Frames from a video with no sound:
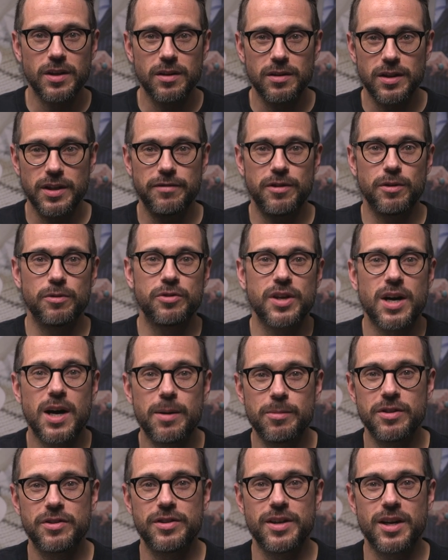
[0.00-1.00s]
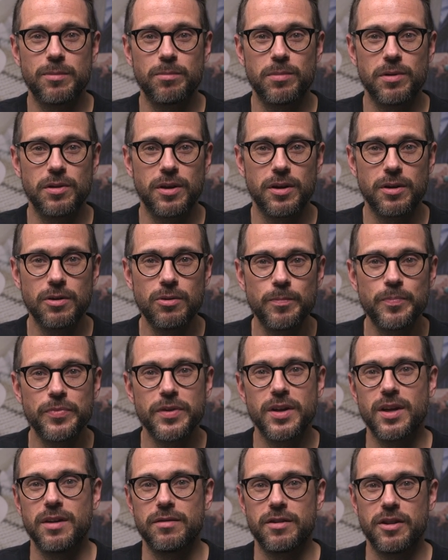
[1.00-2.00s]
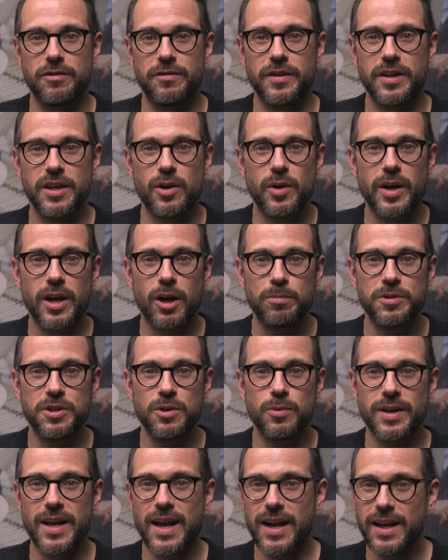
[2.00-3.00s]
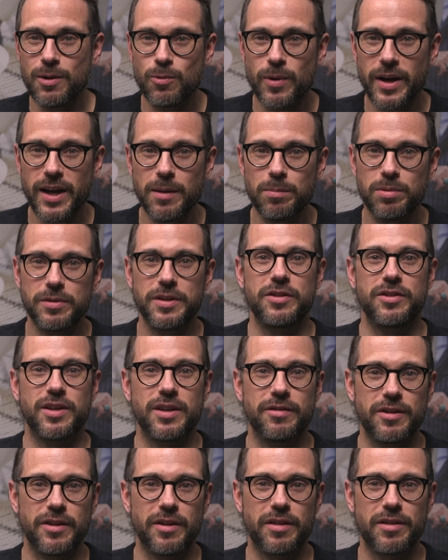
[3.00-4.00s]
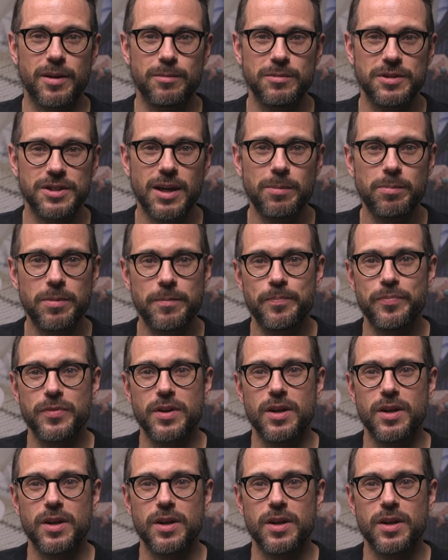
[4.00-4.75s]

Leave those comments down below. If this video helped you in any way, please give it a thumbs up.